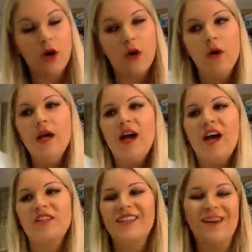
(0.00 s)
So
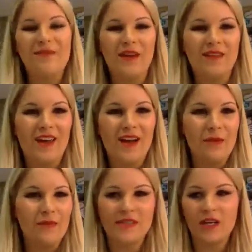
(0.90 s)
I just kind of make that
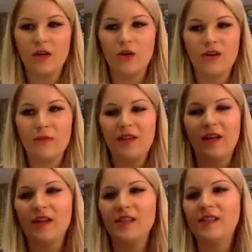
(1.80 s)
up as I go down my
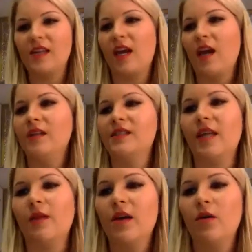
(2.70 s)
list. And
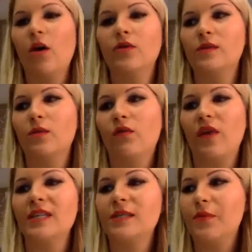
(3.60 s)
same thing goes with
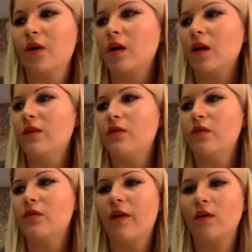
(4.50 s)
Facebook. If
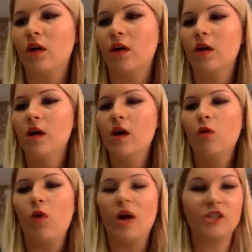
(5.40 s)
you've ever
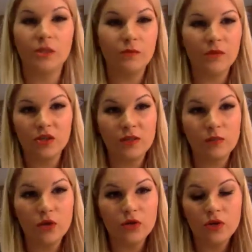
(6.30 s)
watched there's
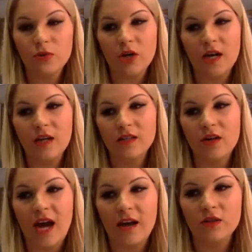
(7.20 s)
some YouTube trainings
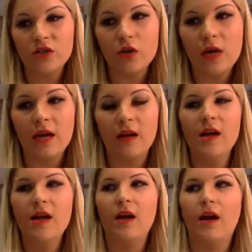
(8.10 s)
on how to do it.
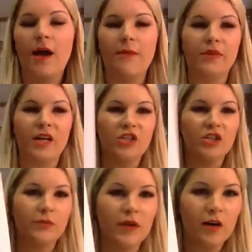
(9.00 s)
But I
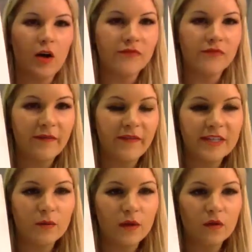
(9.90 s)
just printed off my
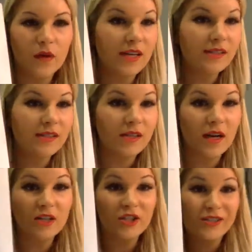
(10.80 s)
Facebook list
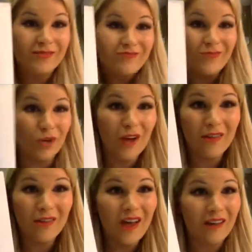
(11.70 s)
and I just go
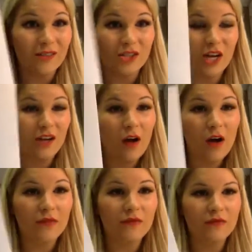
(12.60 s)
down that and check it
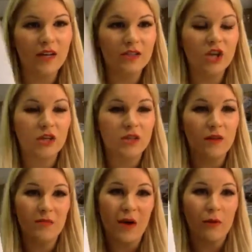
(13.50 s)
off and talk to
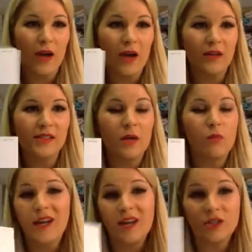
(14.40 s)
them that way,
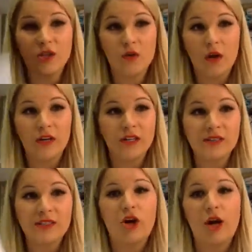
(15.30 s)
same way I do on
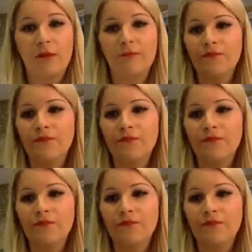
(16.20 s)
Instagram.